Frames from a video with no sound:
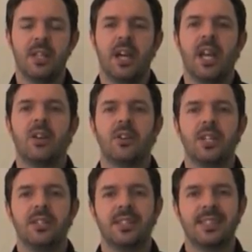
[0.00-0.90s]
and
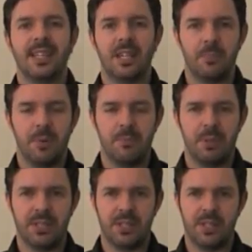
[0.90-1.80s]
looking to set up in
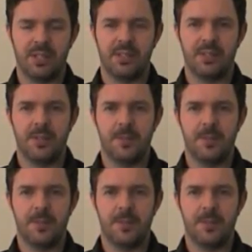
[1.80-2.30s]
business